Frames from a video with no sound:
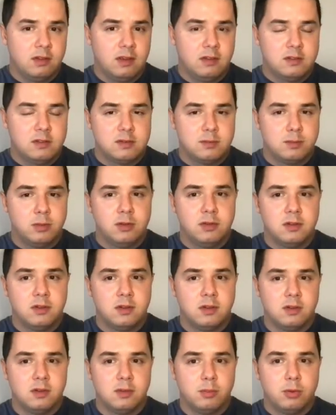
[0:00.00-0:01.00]
test, build it,
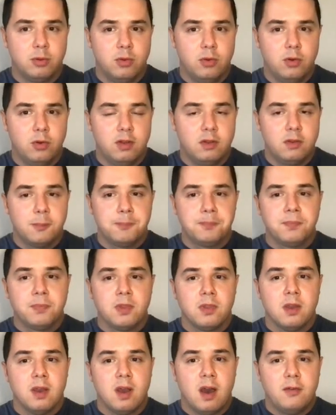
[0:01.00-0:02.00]
and deploy it,
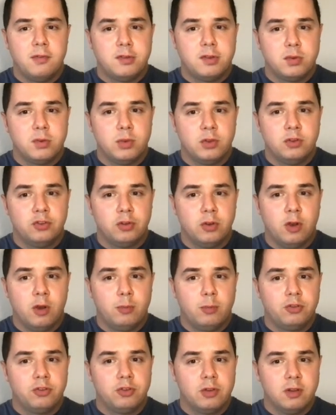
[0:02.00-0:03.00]
after which,
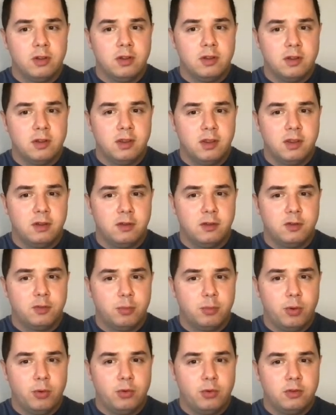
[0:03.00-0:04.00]
optionally, they can
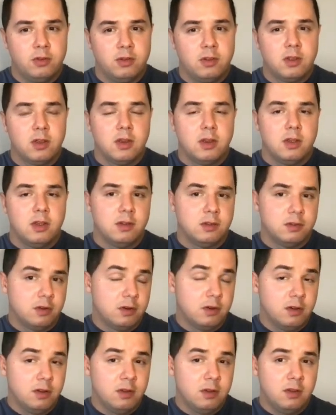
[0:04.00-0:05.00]
expose it
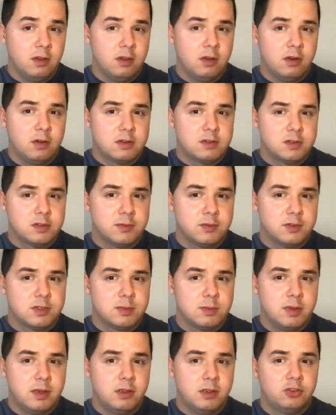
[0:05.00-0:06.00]
internally in our service
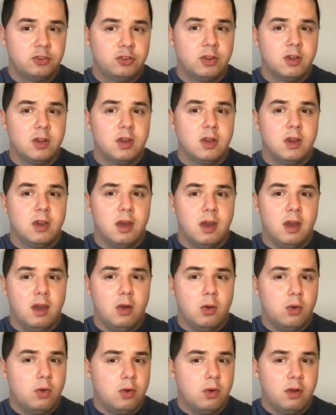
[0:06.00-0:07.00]
mesh,
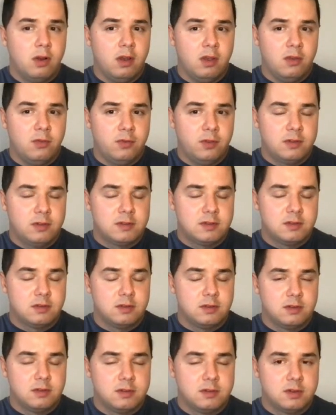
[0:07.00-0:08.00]
or if it's
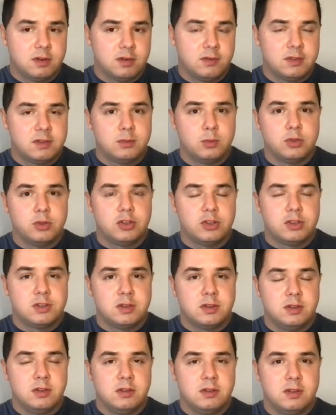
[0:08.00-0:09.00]
the service which is
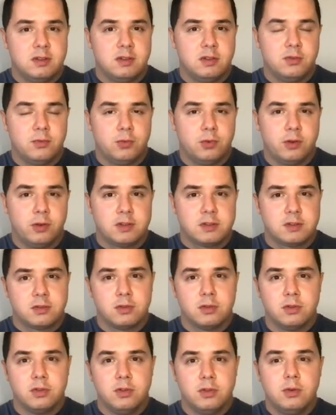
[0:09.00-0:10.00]
intended for
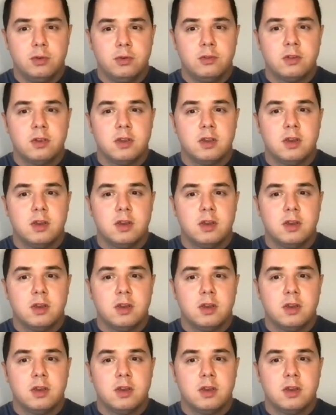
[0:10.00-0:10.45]
external use,